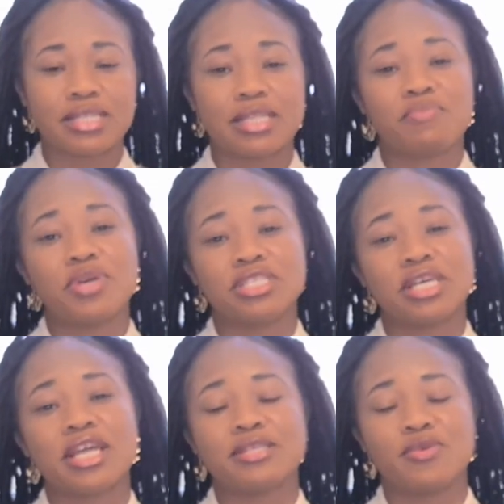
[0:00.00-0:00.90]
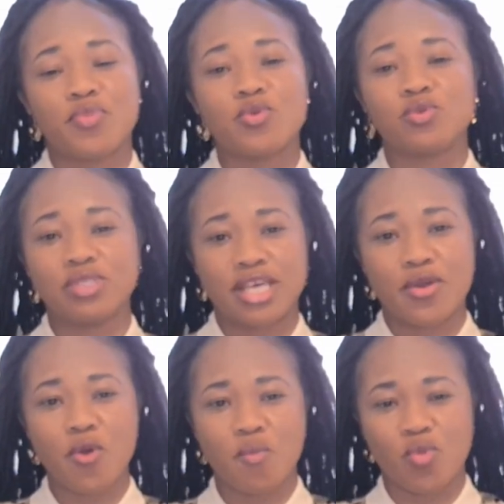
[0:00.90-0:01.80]
that the patient is supposed to take
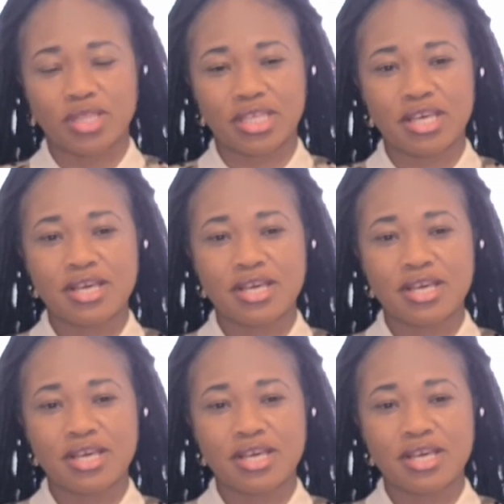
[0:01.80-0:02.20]
home with.